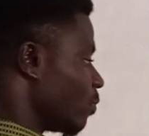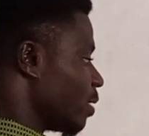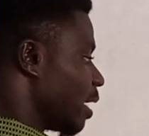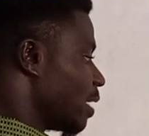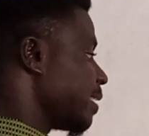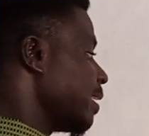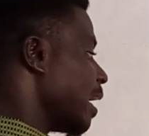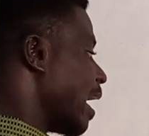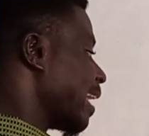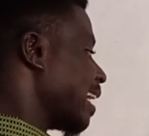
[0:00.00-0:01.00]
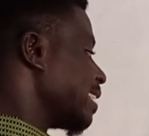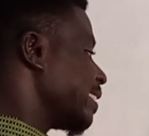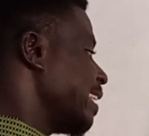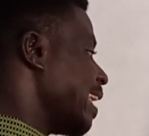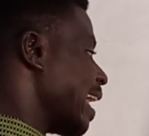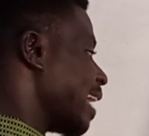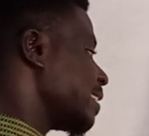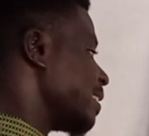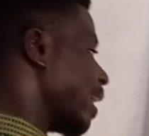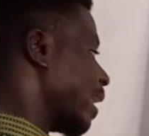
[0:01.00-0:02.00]
You can see that I can see
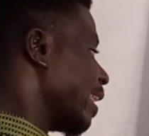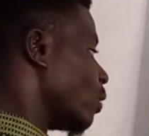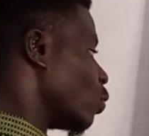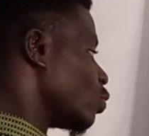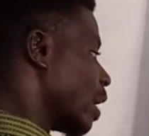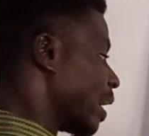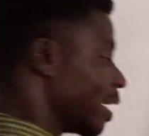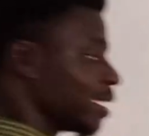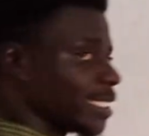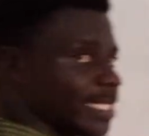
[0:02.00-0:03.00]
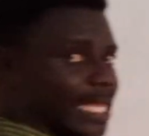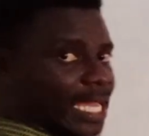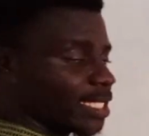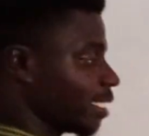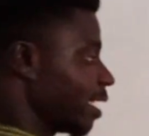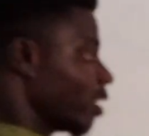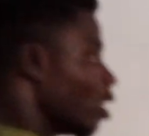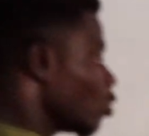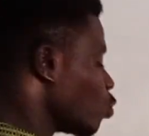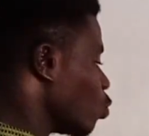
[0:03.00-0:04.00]
x here, then also I can see x here.
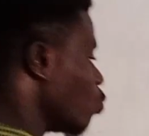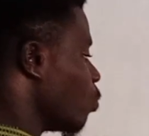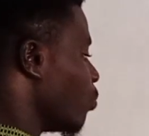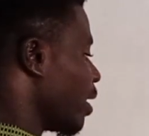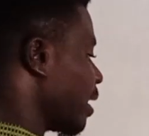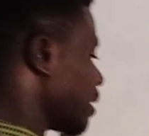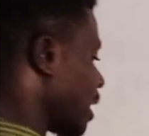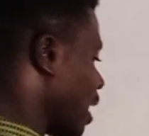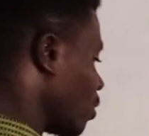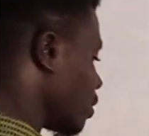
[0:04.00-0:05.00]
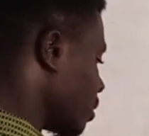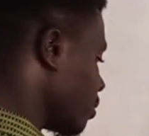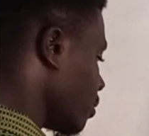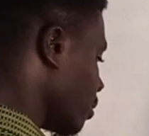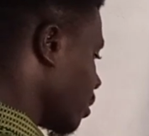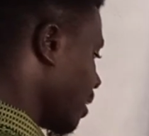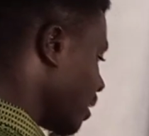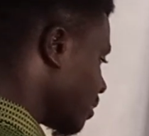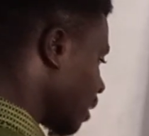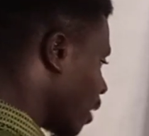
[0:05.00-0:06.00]
So we bring it out.
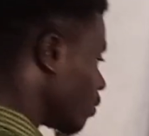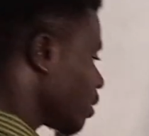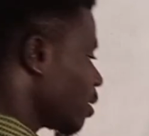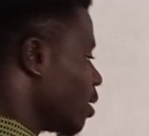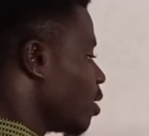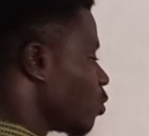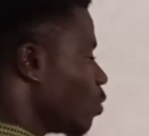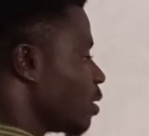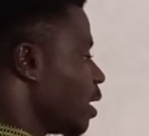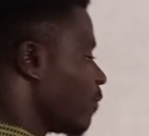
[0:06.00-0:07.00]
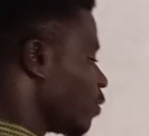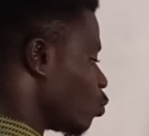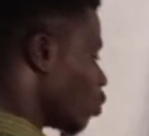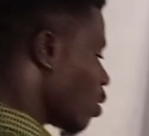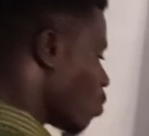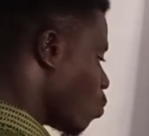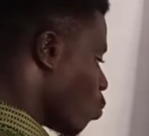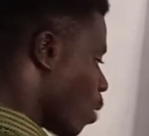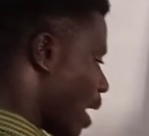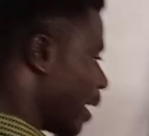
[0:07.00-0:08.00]
It's out. So it's left with what?
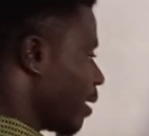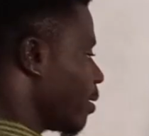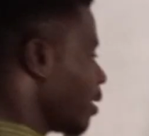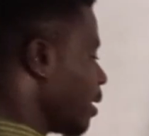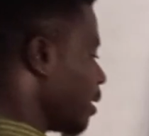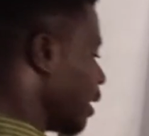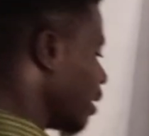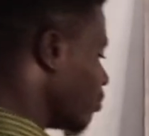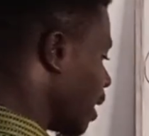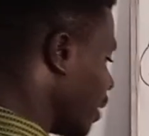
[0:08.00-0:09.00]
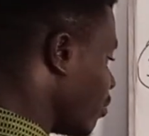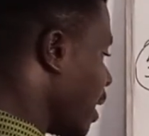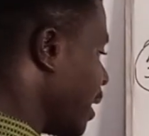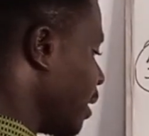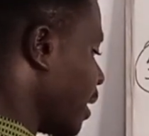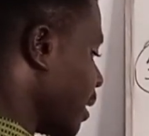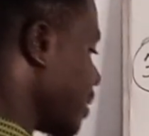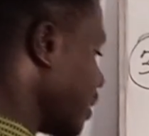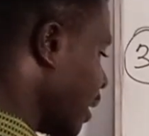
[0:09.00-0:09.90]
Y, then my minus,